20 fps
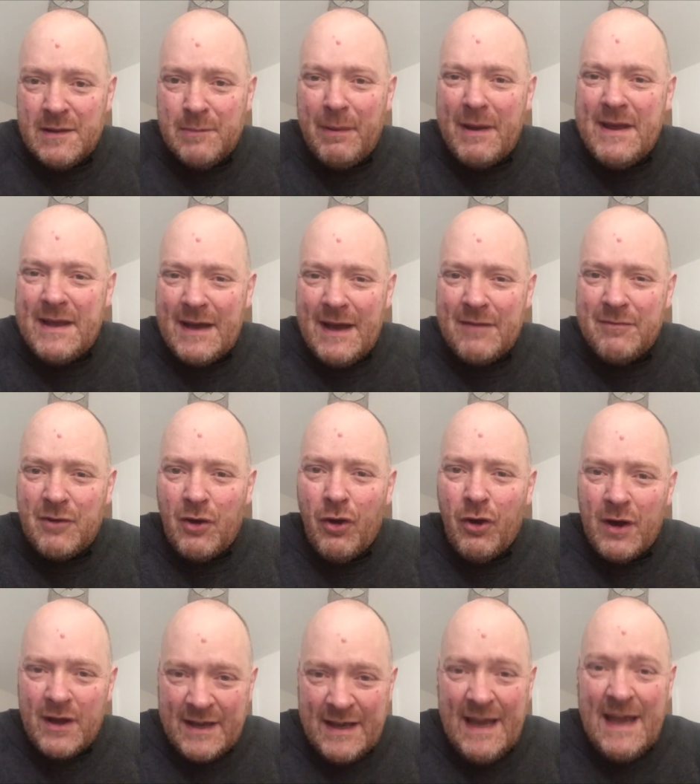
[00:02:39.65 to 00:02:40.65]
The bike I've
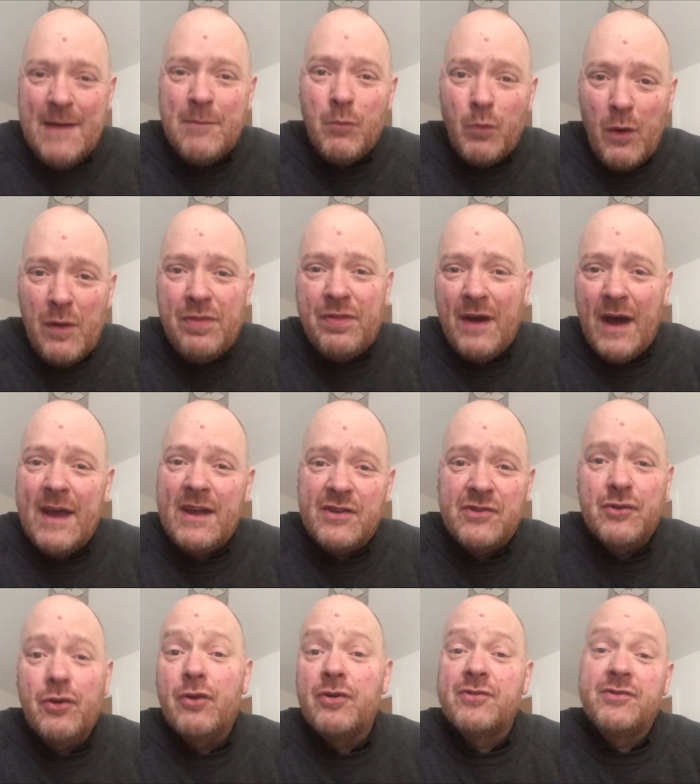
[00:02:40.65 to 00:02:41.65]
got came with that
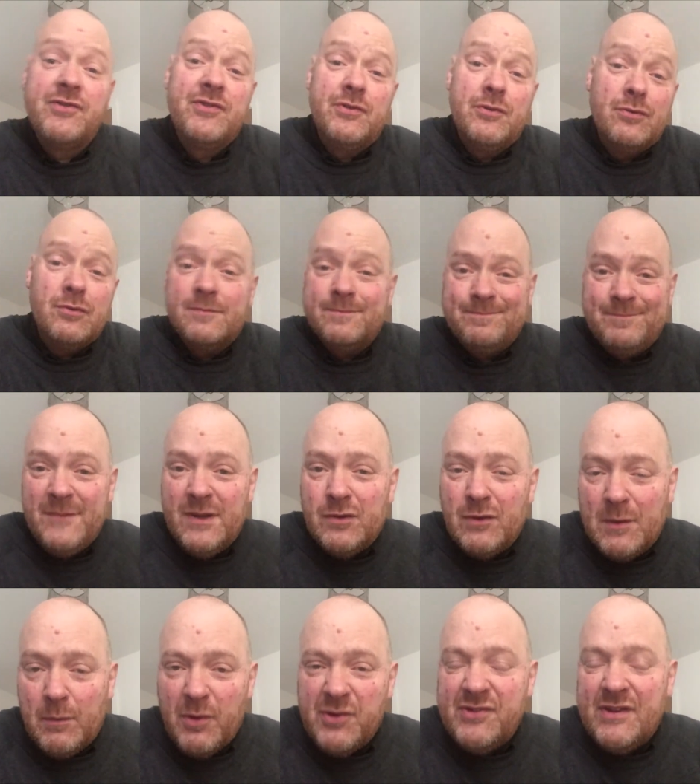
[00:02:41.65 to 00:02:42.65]
exhaust, so, you
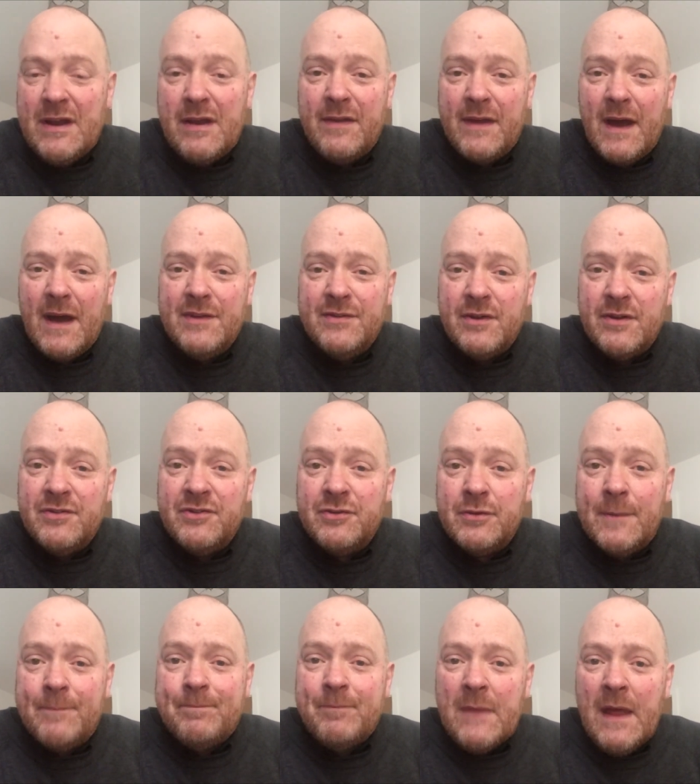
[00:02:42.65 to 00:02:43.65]
know, it wasn't anything I'd done
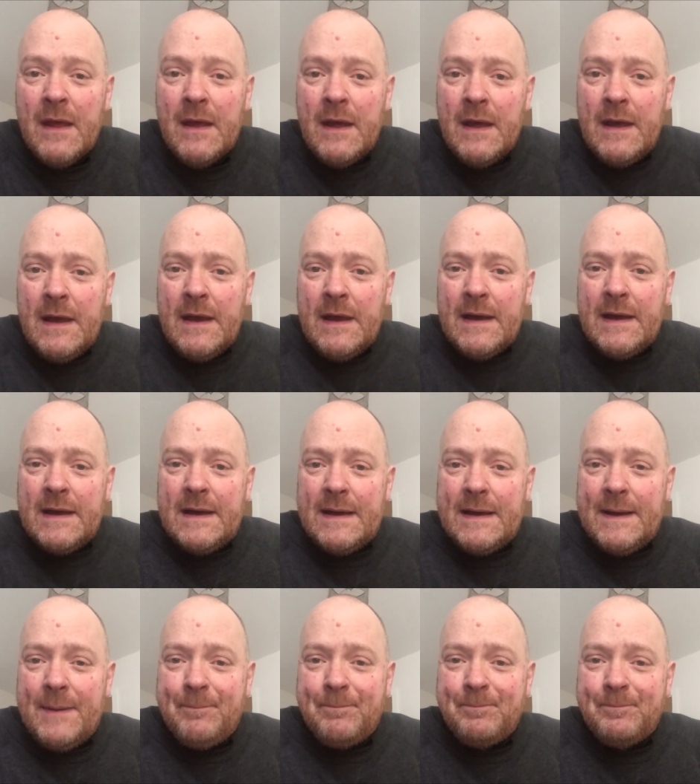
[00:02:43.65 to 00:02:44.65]
to
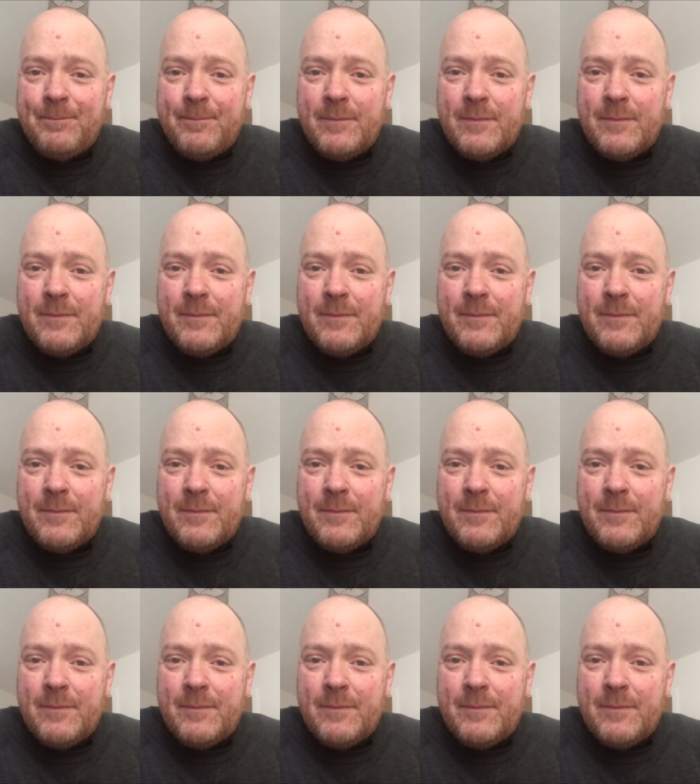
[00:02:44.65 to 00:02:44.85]
it.